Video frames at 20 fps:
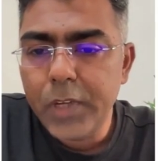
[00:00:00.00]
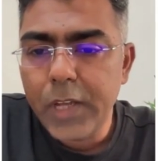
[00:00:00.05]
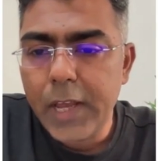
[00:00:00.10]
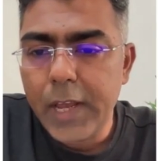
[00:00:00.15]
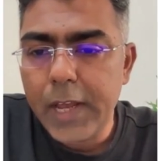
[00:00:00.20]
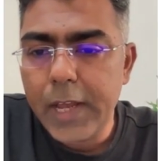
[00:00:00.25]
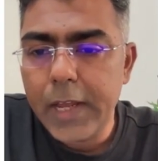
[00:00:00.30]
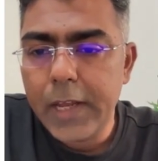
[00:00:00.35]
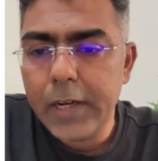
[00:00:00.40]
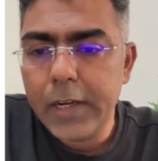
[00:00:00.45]

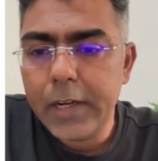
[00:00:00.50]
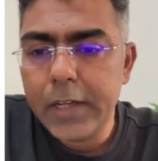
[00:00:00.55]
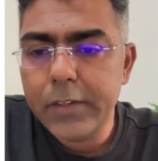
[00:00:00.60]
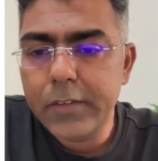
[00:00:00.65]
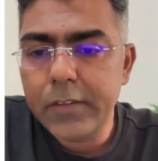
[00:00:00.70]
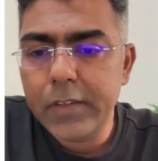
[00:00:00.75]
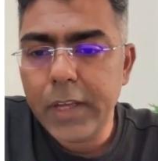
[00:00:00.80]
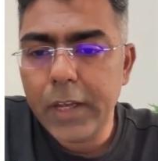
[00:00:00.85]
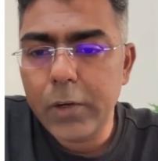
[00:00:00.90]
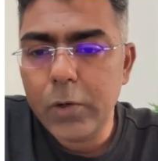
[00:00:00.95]
And
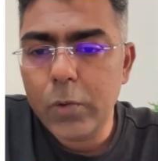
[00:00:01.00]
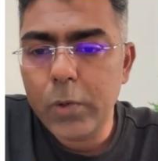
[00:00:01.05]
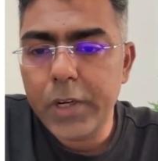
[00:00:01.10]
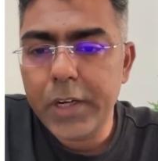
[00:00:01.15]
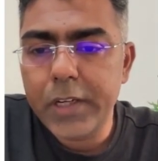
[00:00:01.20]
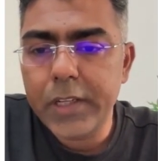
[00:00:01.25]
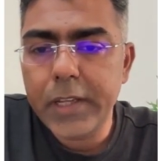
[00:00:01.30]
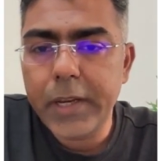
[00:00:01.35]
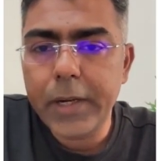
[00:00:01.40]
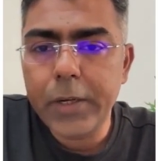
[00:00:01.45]
let's
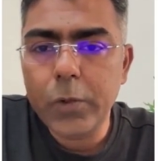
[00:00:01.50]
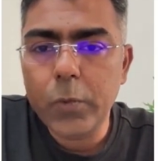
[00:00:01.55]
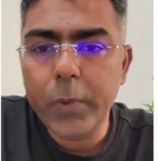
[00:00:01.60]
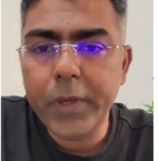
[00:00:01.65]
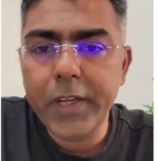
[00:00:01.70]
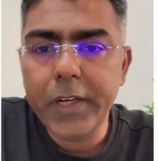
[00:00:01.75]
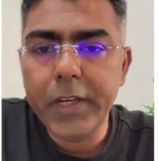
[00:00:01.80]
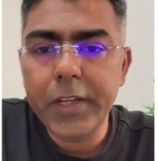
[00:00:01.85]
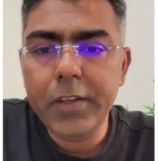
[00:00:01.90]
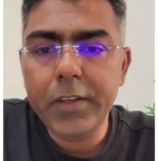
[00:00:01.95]
calculate that
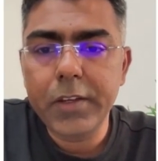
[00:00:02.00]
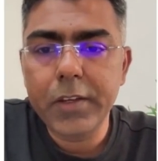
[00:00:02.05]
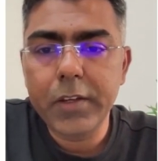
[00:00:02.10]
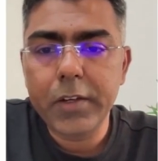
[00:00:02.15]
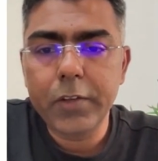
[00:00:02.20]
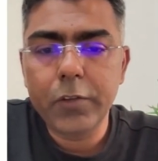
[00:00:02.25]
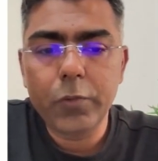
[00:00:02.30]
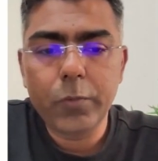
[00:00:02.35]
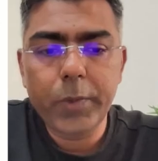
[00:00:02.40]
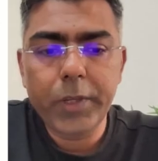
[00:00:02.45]
quickly here
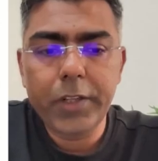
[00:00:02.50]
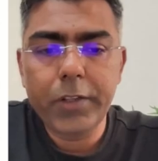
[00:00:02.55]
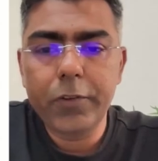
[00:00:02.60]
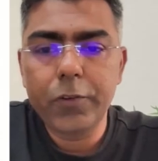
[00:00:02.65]
as well.